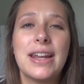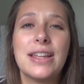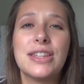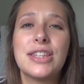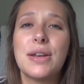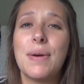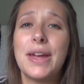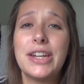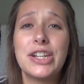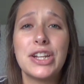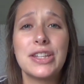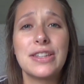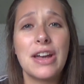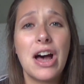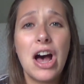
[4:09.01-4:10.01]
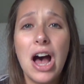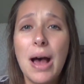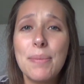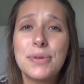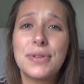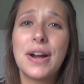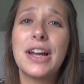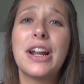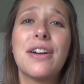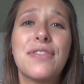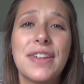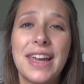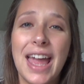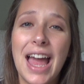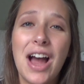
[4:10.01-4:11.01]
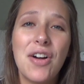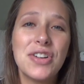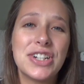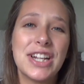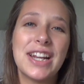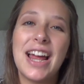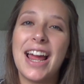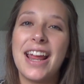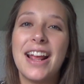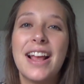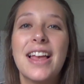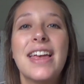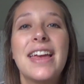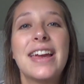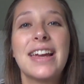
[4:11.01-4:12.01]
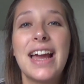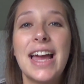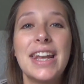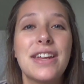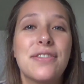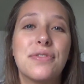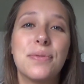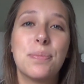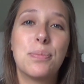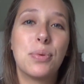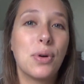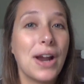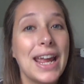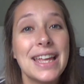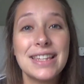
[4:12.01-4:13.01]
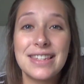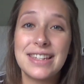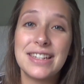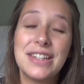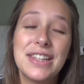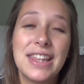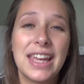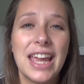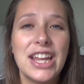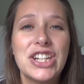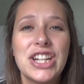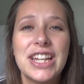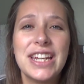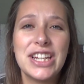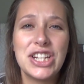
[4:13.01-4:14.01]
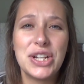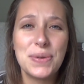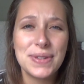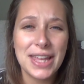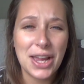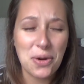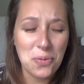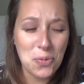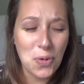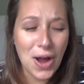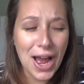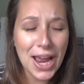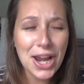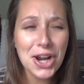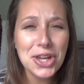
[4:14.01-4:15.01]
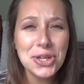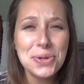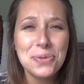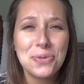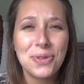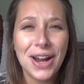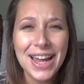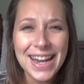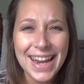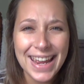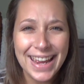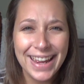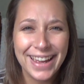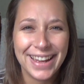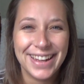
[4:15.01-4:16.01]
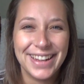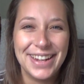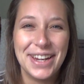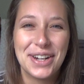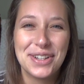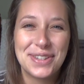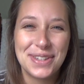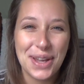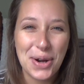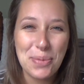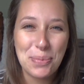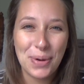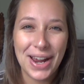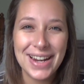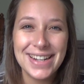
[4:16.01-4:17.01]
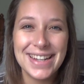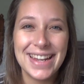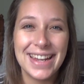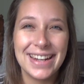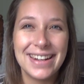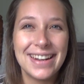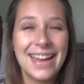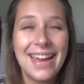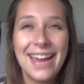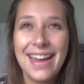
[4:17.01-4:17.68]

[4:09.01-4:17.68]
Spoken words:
And so I just hopped right off the couch and I kind of pranced into the kitchen, and she was like, why are you running? You're so pregnant.